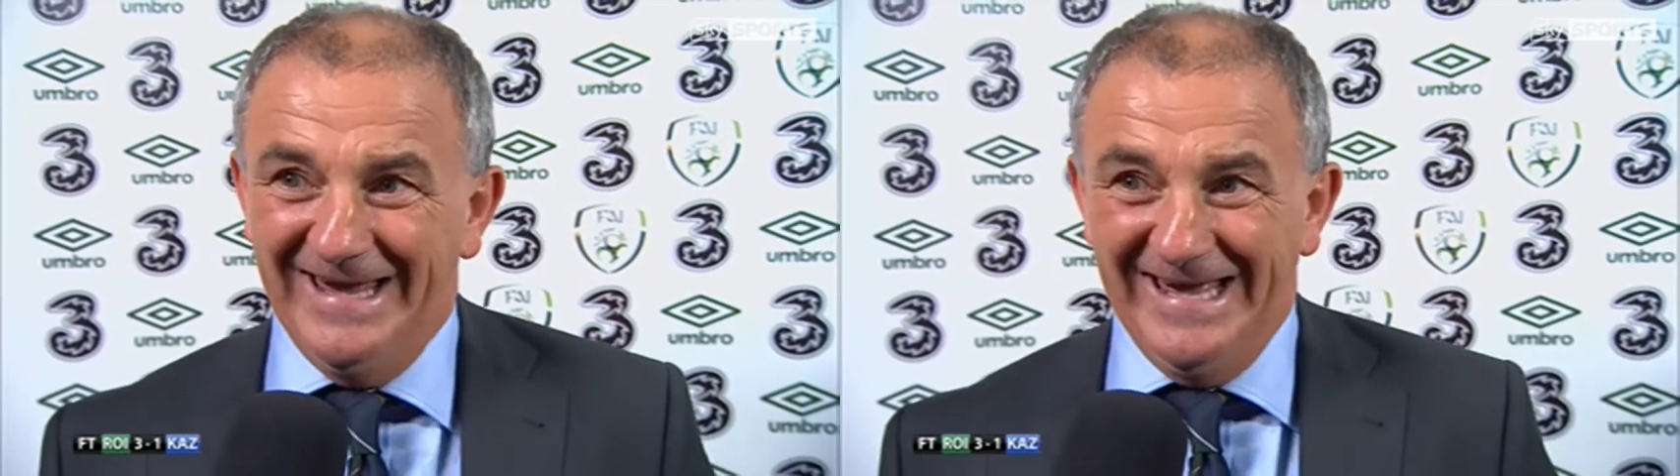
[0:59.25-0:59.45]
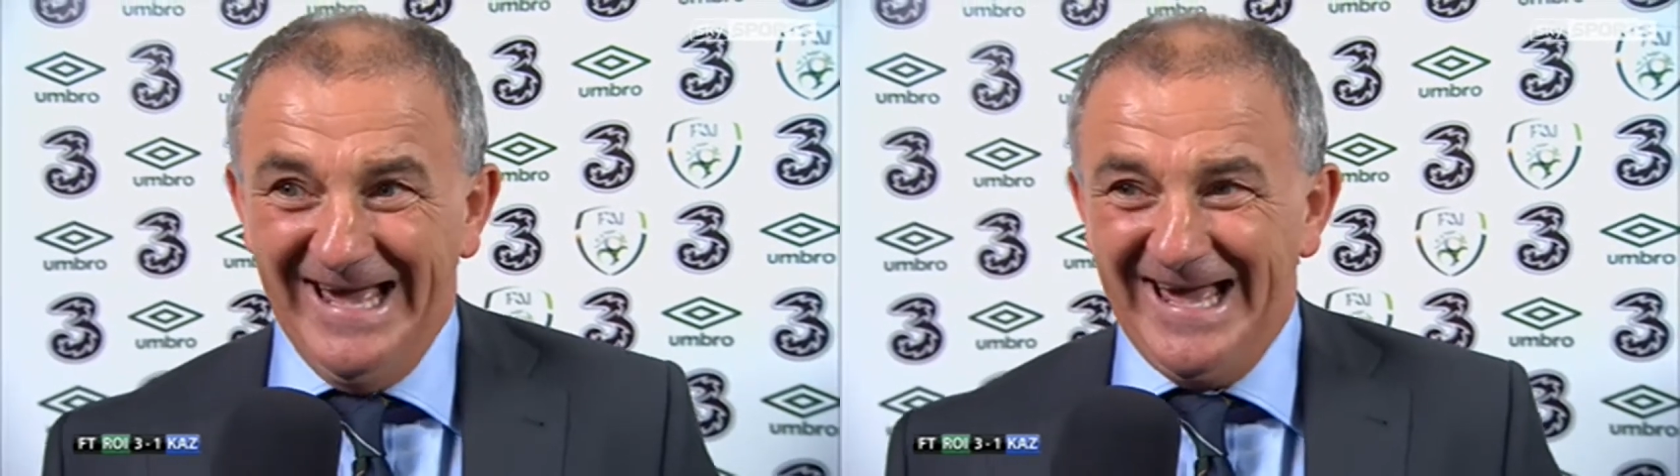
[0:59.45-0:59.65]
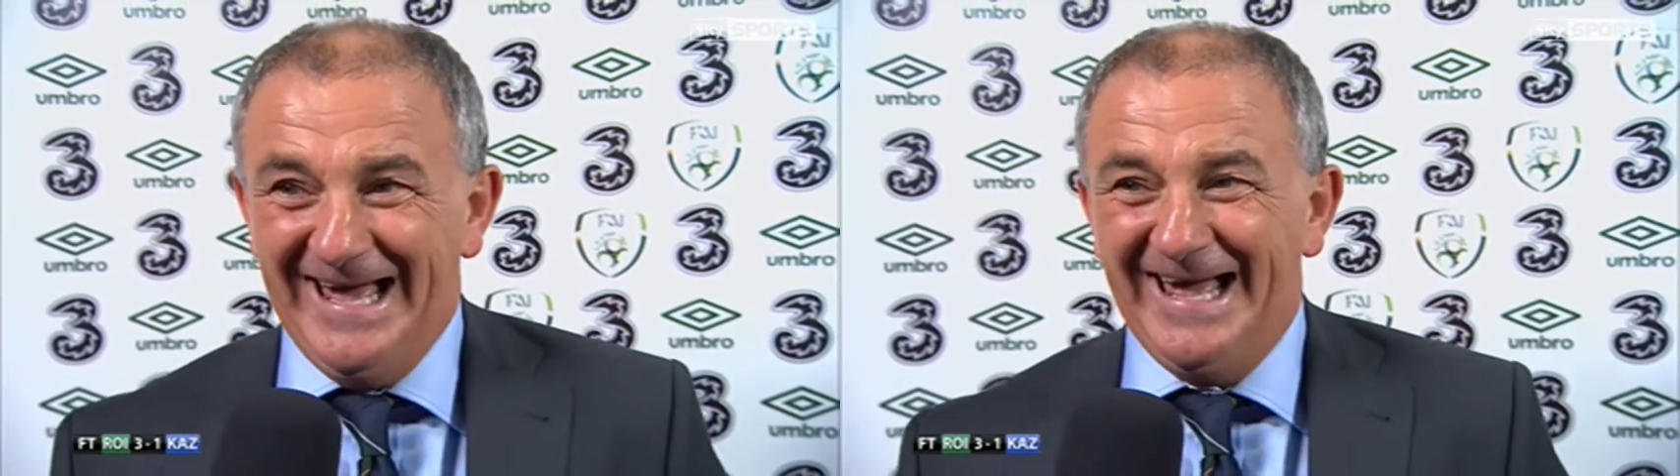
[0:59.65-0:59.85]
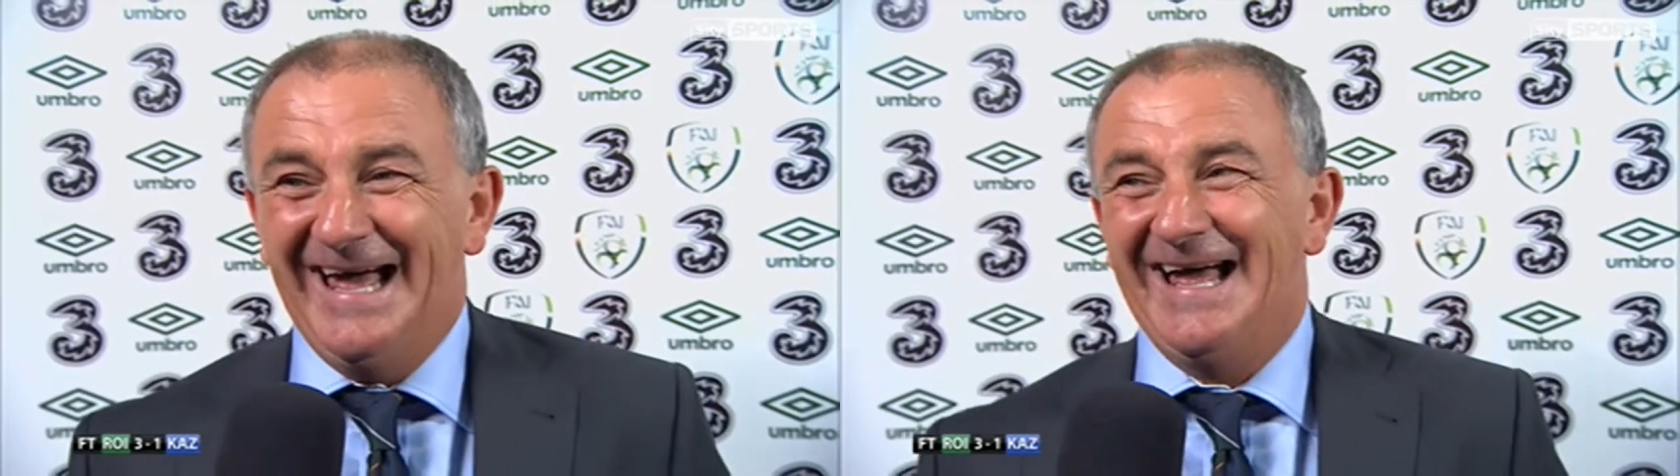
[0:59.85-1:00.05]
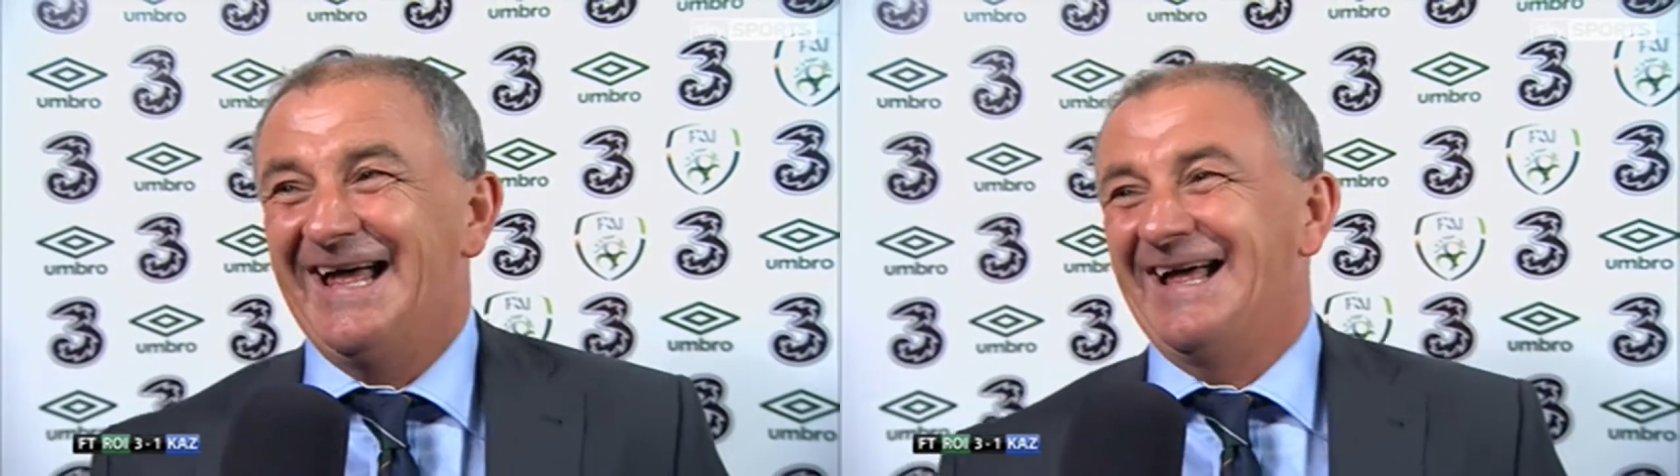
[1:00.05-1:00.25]

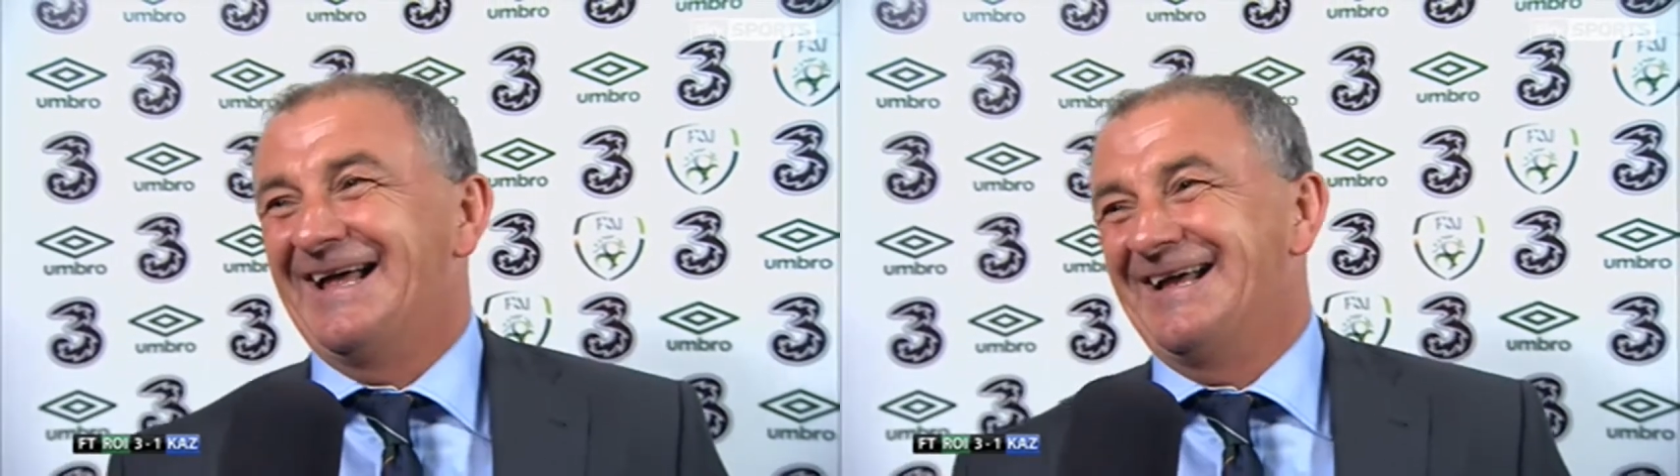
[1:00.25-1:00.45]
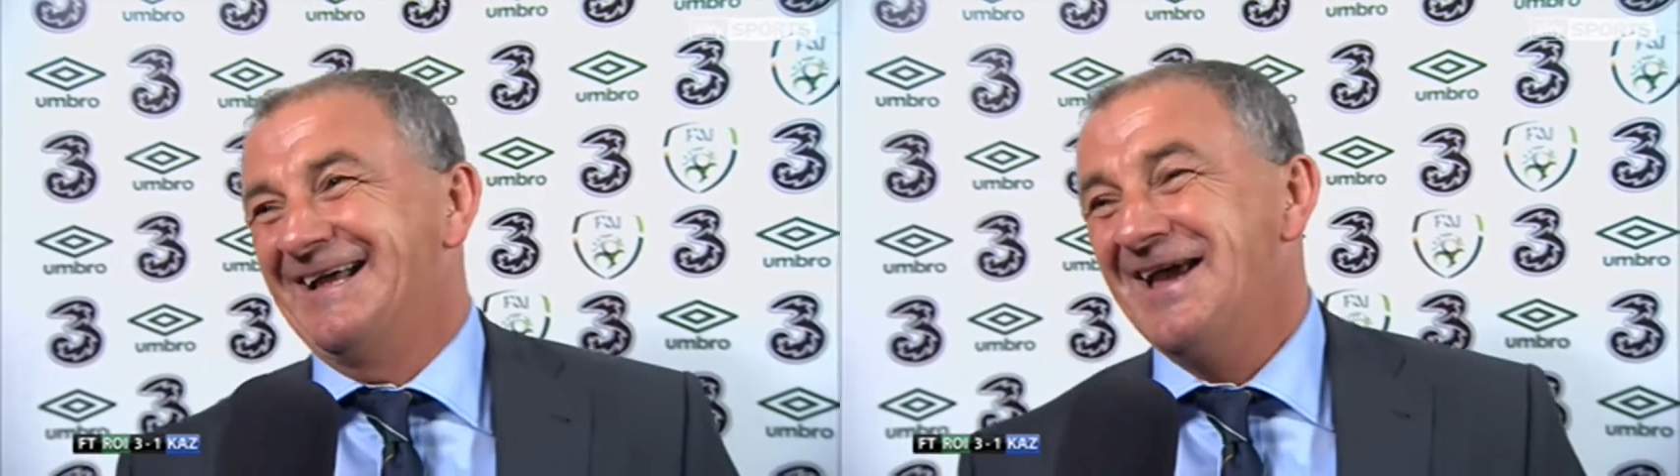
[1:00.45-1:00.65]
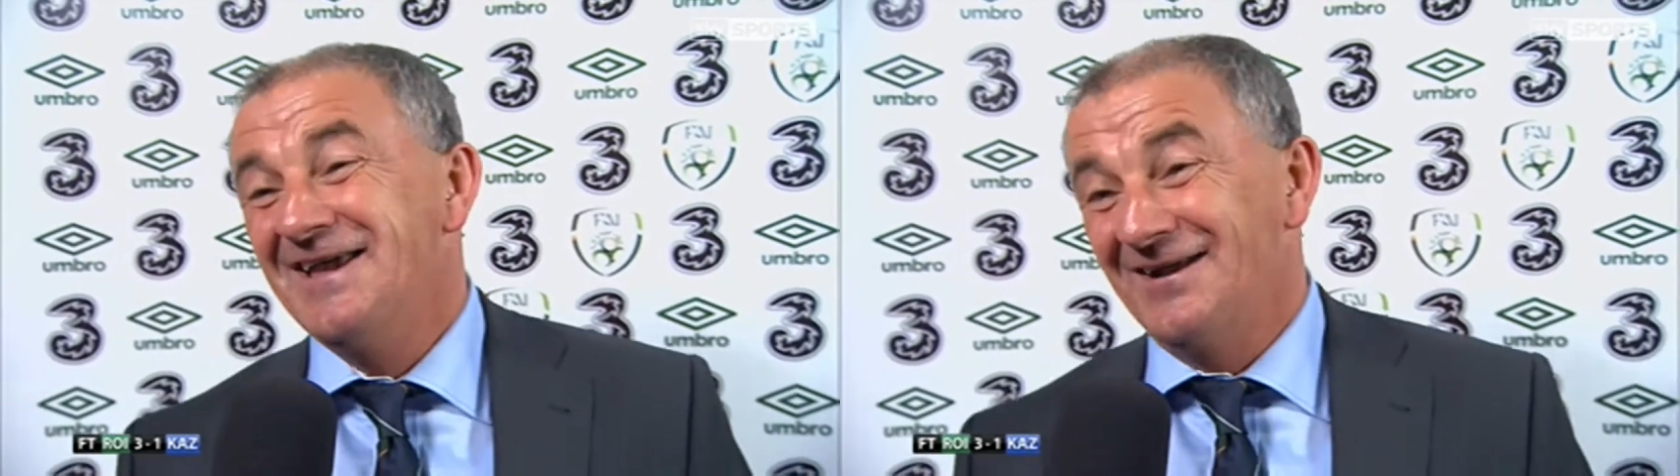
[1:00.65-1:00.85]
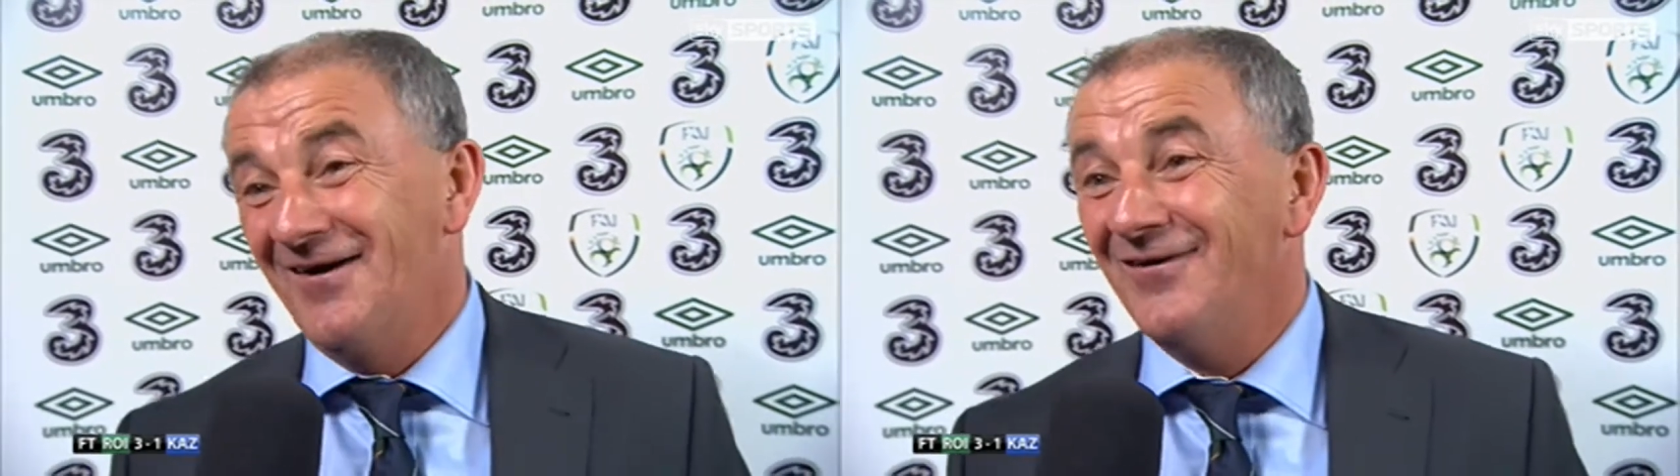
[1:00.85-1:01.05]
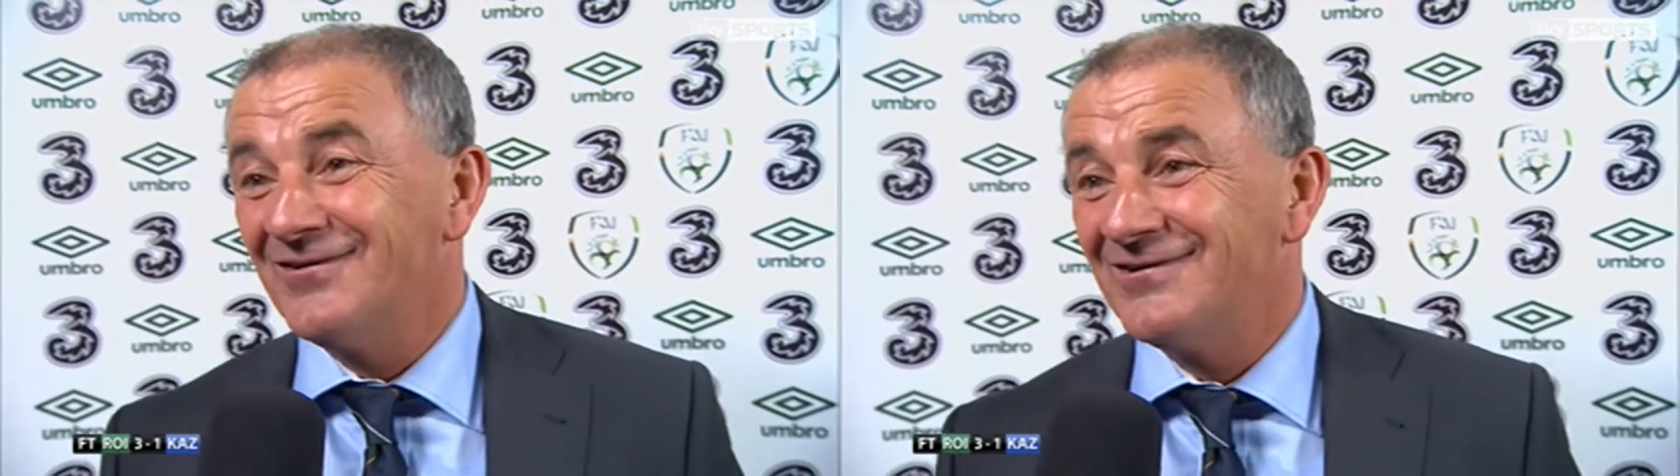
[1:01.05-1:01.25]
Of
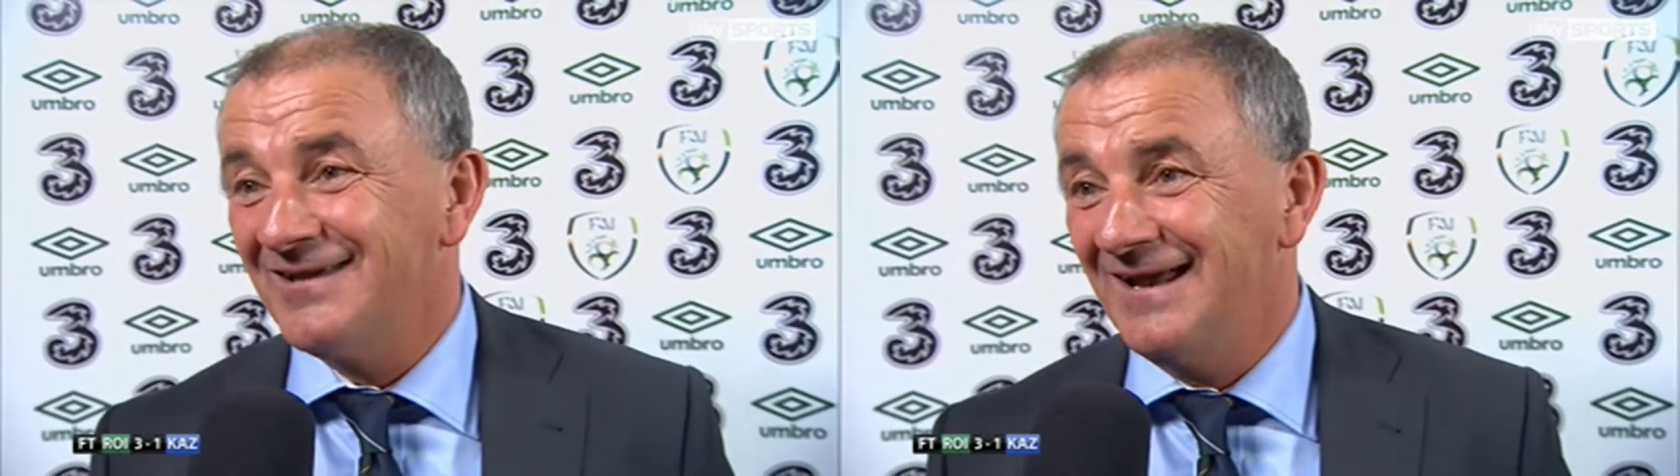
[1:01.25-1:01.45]
course,